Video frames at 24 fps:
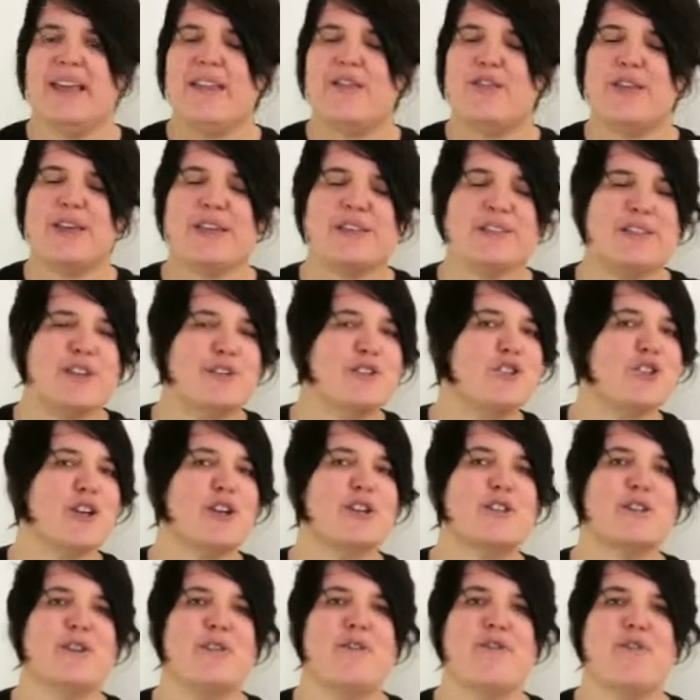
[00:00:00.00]
This is
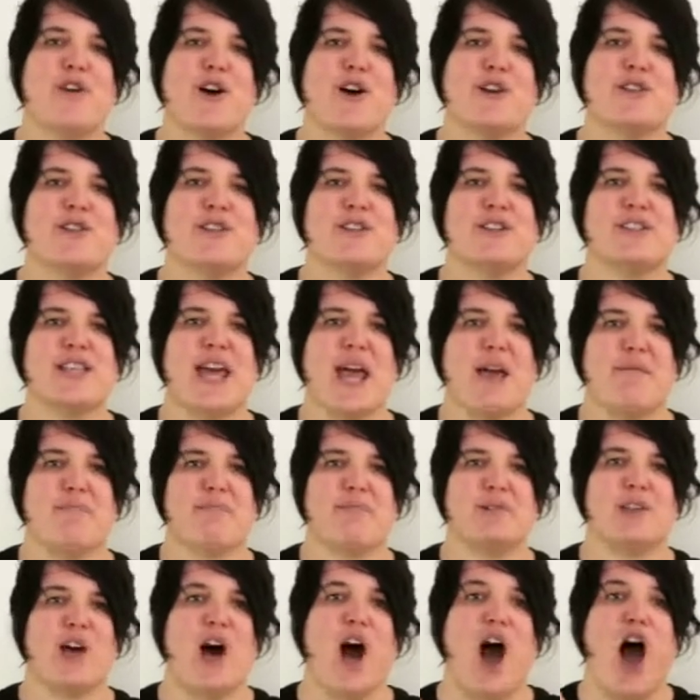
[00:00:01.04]
just a first
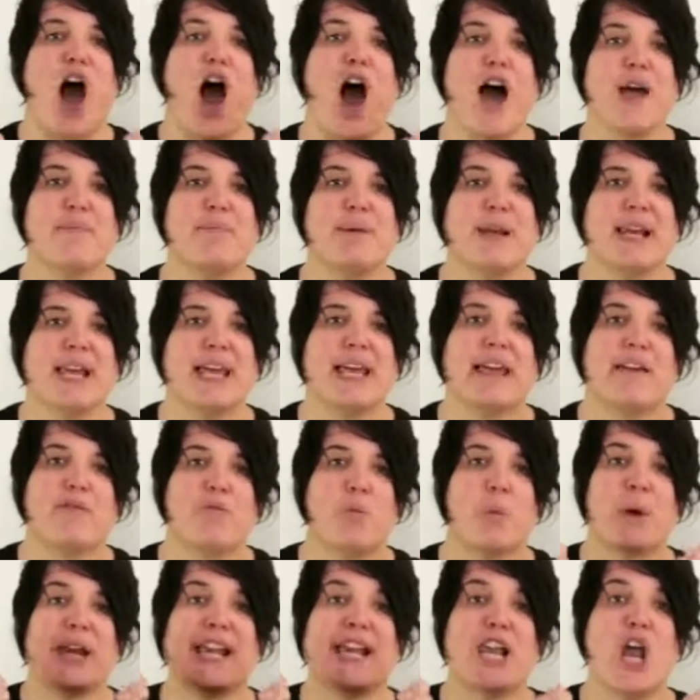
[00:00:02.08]
attempt. I believe
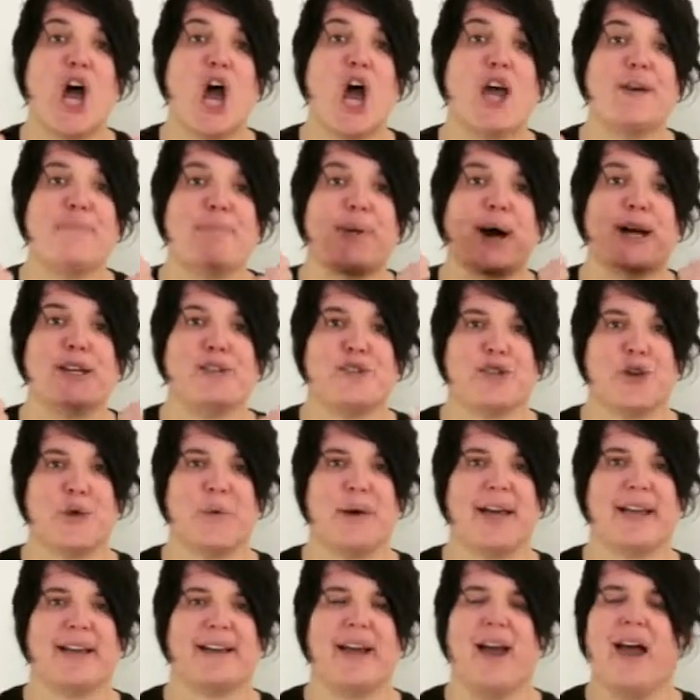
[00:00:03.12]
we learn by
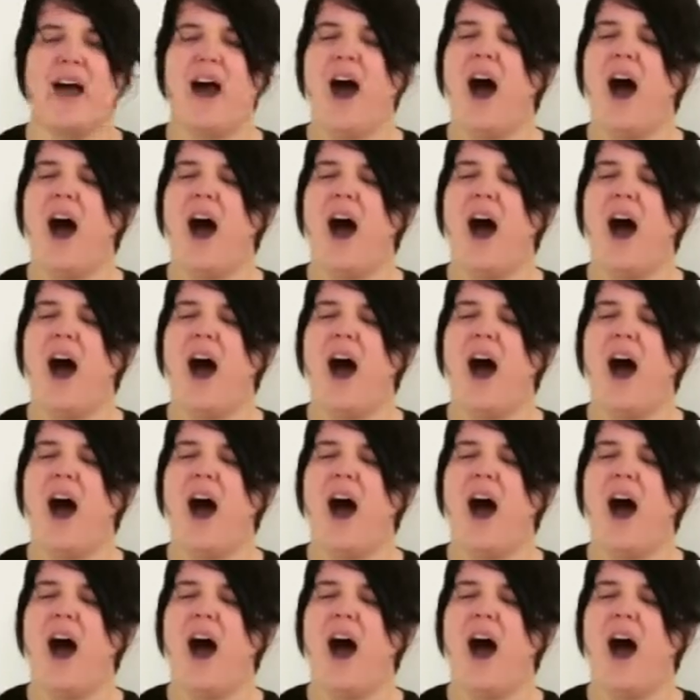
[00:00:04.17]
doing.